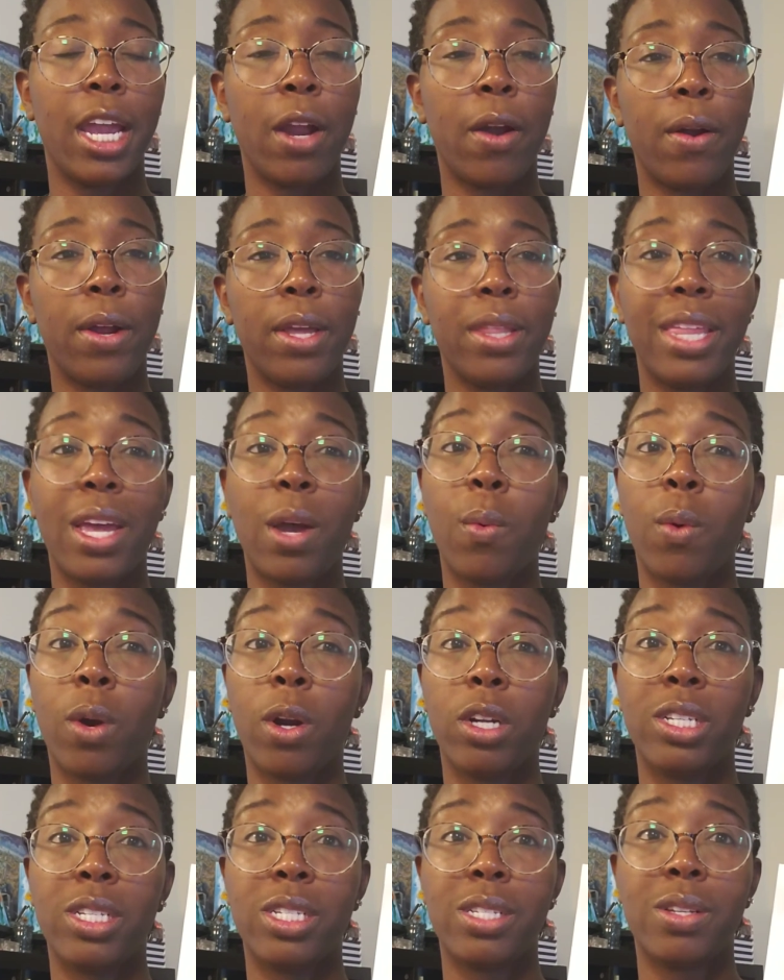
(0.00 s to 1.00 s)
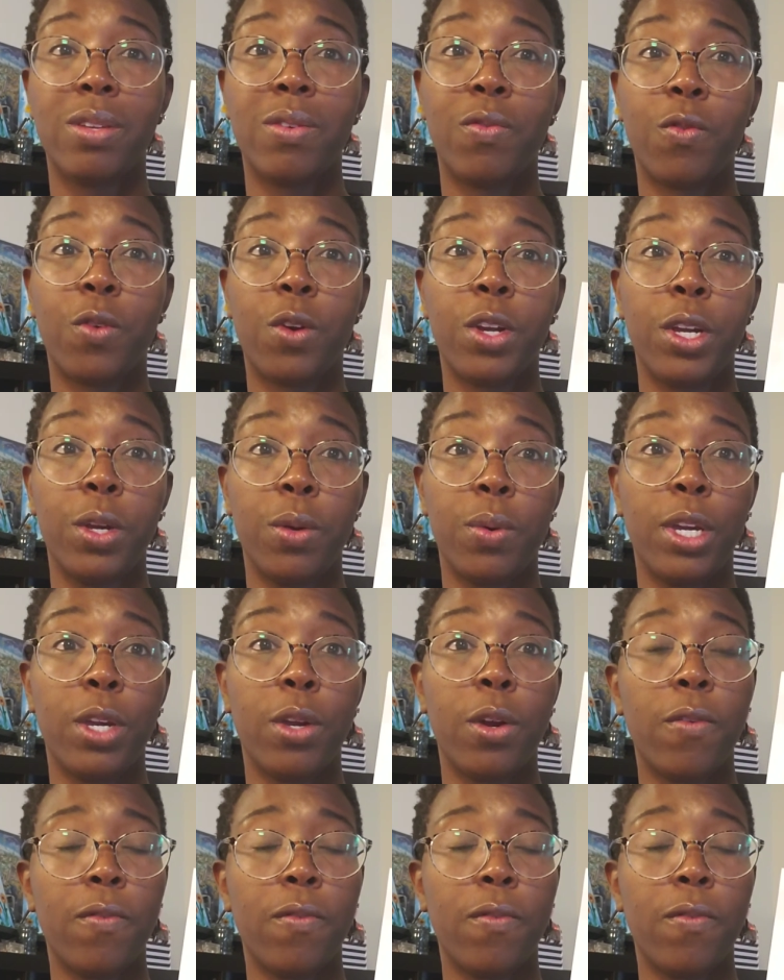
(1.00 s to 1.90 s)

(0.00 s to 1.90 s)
area that works for you and your